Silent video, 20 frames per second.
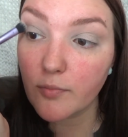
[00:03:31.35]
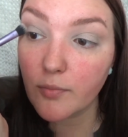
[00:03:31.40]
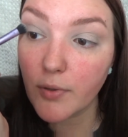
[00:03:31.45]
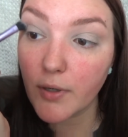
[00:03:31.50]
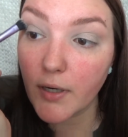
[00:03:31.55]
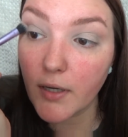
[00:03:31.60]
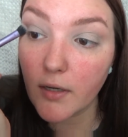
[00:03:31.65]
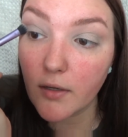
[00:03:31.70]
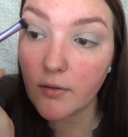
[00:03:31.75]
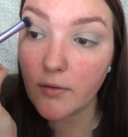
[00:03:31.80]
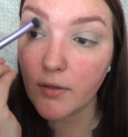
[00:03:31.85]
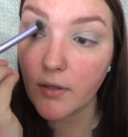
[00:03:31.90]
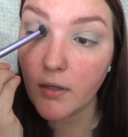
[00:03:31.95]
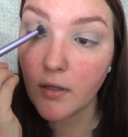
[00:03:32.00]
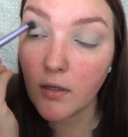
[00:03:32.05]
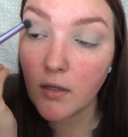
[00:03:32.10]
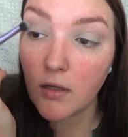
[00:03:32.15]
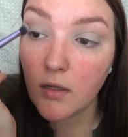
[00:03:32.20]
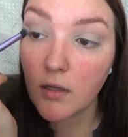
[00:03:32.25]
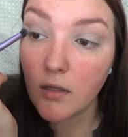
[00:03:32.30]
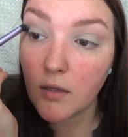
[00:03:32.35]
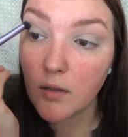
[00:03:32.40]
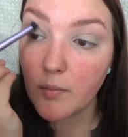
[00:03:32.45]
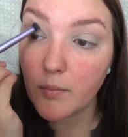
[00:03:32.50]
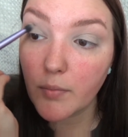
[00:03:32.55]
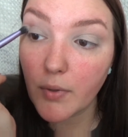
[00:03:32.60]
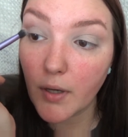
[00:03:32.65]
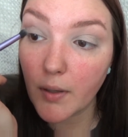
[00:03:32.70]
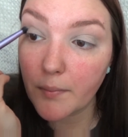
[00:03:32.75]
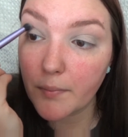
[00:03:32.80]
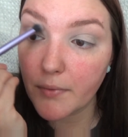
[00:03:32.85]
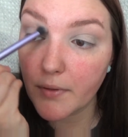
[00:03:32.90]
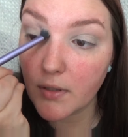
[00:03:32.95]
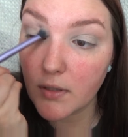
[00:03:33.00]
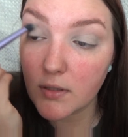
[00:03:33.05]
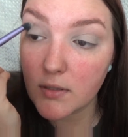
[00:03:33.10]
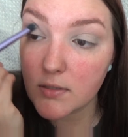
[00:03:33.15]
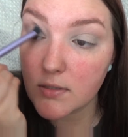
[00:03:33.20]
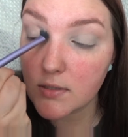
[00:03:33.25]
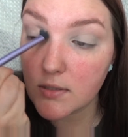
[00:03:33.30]
brown, pop
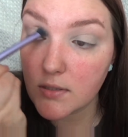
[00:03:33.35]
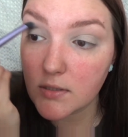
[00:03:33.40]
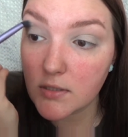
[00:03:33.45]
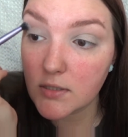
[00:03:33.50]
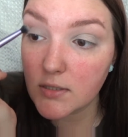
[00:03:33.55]
this and